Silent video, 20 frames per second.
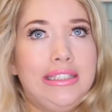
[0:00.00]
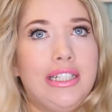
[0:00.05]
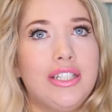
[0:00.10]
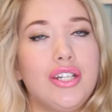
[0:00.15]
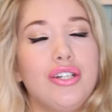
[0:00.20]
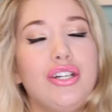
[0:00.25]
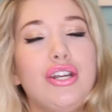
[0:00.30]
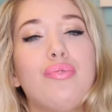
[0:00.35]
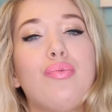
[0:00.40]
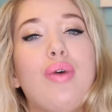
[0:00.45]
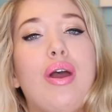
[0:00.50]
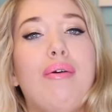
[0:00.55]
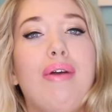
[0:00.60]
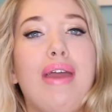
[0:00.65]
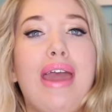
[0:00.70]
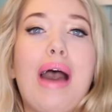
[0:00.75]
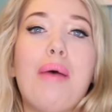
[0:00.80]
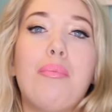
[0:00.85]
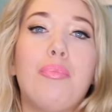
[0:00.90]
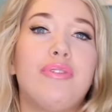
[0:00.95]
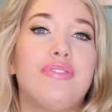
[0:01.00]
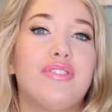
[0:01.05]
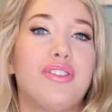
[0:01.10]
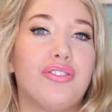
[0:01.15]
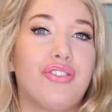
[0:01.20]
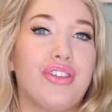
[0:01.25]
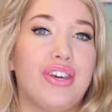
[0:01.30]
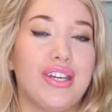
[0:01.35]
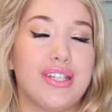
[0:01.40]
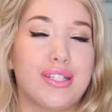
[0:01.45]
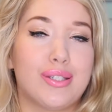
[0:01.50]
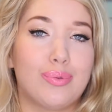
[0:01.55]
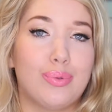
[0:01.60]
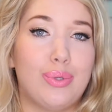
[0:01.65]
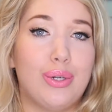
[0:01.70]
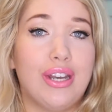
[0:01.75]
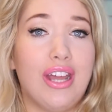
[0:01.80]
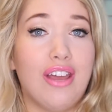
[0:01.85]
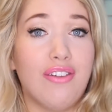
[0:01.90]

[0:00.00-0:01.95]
don't know where I am with the first one.